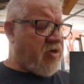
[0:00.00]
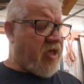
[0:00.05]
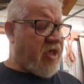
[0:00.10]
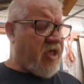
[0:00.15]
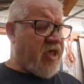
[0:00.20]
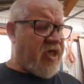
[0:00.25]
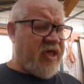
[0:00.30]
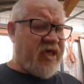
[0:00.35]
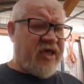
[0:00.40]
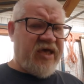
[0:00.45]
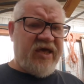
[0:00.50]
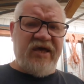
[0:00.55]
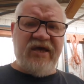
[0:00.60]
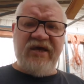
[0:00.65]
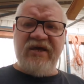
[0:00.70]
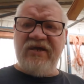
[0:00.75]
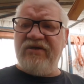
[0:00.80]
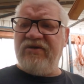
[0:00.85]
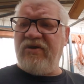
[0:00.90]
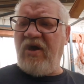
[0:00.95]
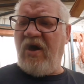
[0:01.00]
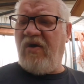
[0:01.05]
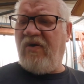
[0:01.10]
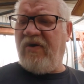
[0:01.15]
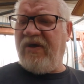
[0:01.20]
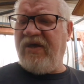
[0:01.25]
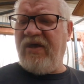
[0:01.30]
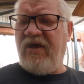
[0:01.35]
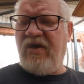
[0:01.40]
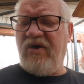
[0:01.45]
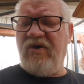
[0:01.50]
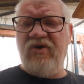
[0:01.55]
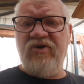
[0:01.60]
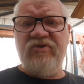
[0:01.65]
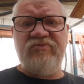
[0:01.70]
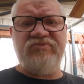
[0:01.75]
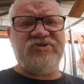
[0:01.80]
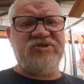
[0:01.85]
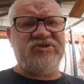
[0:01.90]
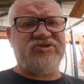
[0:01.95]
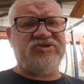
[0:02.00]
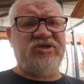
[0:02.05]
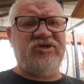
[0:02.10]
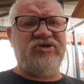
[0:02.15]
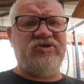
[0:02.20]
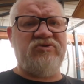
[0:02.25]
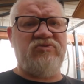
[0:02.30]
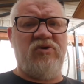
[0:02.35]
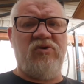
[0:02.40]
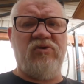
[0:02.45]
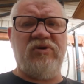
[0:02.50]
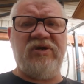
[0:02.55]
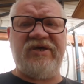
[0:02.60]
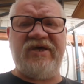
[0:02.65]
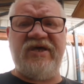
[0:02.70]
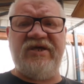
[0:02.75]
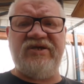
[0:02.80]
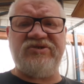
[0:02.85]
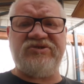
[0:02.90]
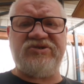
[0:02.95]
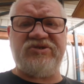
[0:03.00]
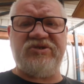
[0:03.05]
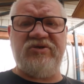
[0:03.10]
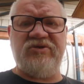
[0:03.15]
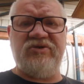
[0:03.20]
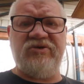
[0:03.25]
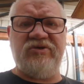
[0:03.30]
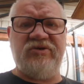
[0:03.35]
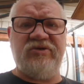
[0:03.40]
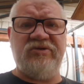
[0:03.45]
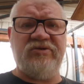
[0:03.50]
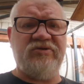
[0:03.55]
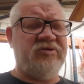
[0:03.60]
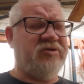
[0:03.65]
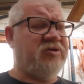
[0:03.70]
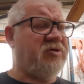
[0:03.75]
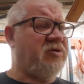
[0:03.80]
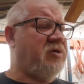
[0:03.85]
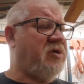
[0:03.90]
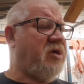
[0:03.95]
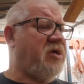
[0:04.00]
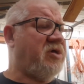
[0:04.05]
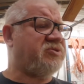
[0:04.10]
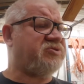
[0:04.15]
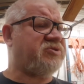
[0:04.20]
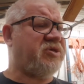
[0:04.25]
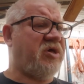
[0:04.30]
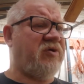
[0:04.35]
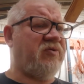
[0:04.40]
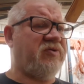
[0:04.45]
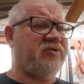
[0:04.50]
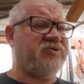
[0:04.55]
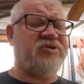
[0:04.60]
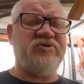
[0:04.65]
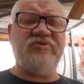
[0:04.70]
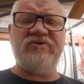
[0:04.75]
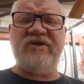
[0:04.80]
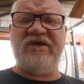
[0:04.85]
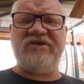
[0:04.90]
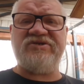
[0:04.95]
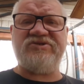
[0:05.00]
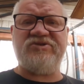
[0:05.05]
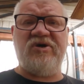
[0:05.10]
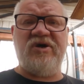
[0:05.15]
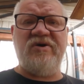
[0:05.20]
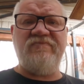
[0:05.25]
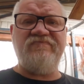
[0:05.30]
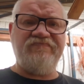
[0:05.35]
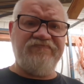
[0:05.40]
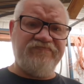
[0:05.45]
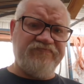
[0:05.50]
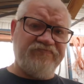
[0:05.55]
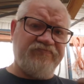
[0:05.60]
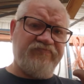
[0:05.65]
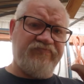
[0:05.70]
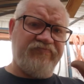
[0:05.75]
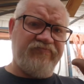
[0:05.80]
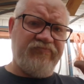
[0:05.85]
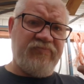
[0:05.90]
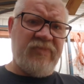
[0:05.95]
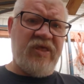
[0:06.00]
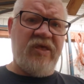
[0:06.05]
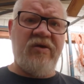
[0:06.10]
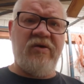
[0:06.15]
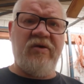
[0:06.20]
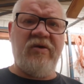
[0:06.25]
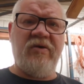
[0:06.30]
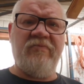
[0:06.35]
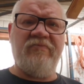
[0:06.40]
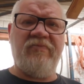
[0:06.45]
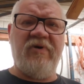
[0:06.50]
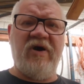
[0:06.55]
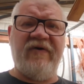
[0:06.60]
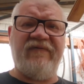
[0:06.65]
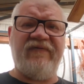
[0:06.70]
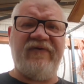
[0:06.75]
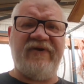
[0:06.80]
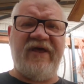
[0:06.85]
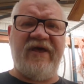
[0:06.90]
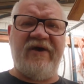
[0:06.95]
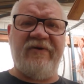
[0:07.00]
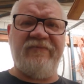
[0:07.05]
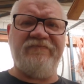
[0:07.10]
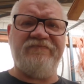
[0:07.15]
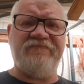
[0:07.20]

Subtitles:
And I hope to see you all again soon. So until next time, bye for now.